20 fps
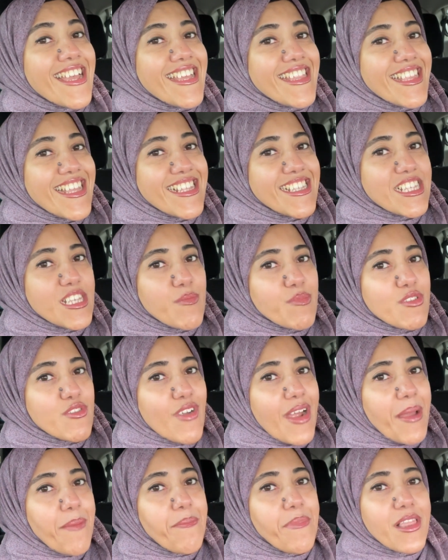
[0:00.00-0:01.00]
then
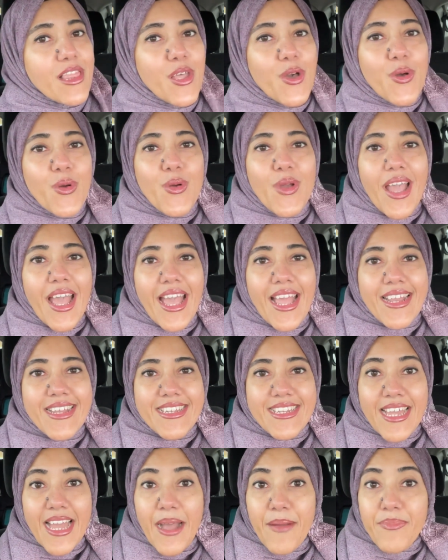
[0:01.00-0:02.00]
subscribe below
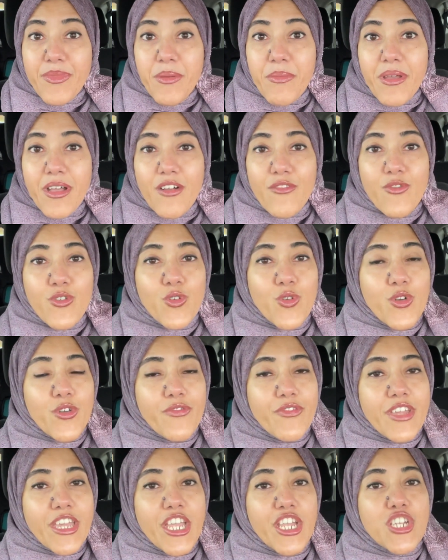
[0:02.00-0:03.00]
and tap the bell for
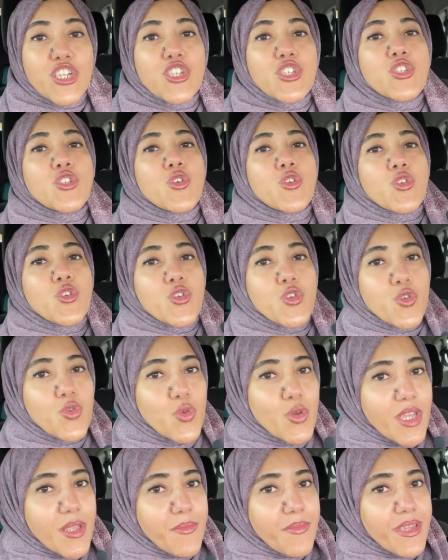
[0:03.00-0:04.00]
notifications so
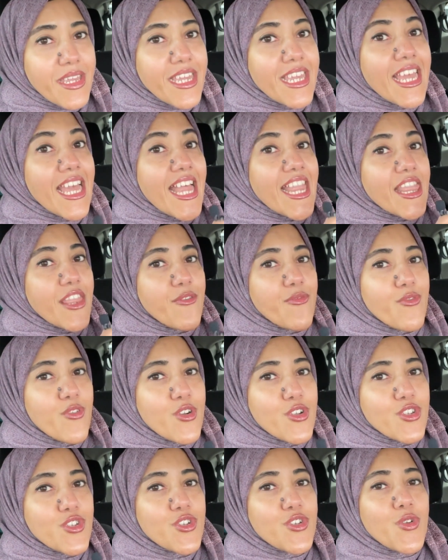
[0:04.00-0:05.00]
you can be the
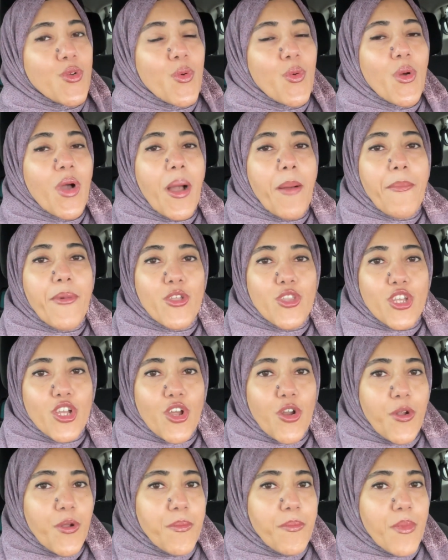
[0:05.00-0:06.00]
first to know about the
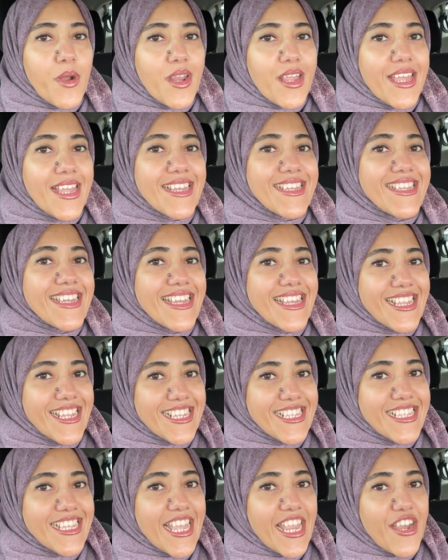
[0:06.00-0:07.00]
current market in
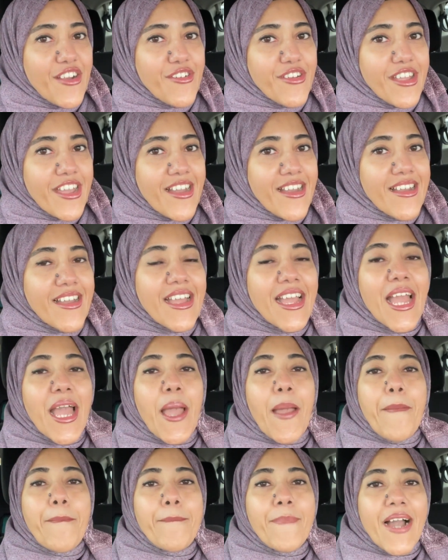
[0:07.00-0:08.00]
this area.
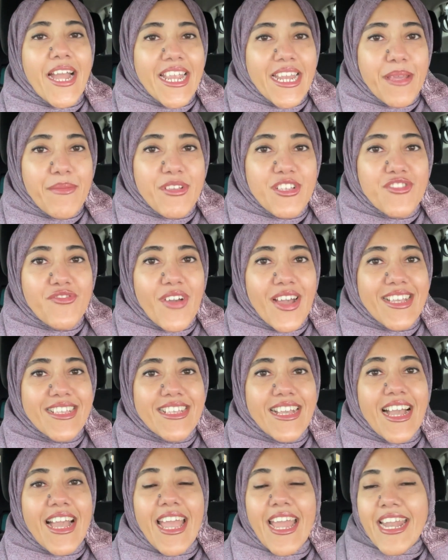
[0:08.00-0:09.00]
My name is
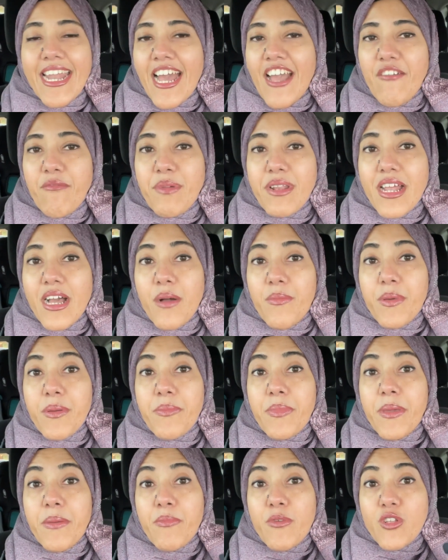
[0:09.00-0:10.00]
Faiza, and I've been
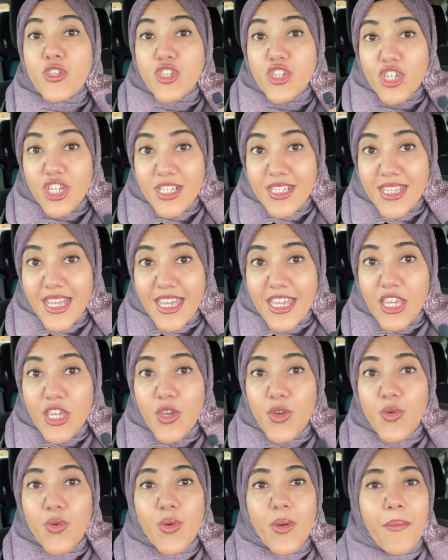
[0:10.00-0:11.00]
helping people just like
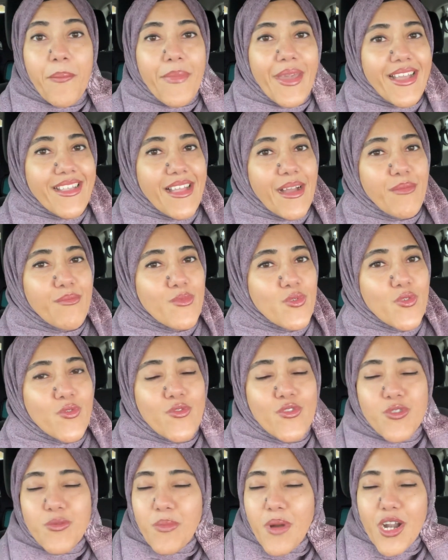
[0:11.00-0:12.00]
you make that
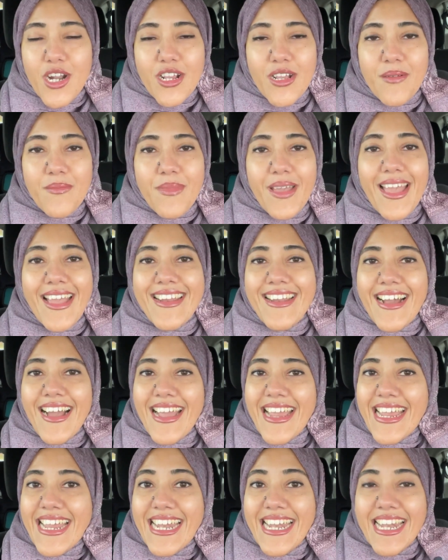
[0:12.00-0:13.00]
move to Markham, and
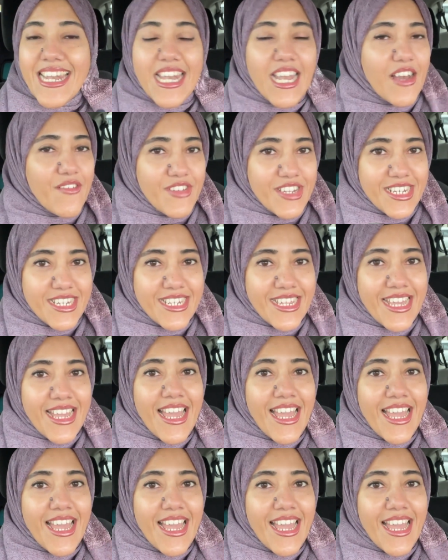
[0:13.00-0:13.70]
I love it.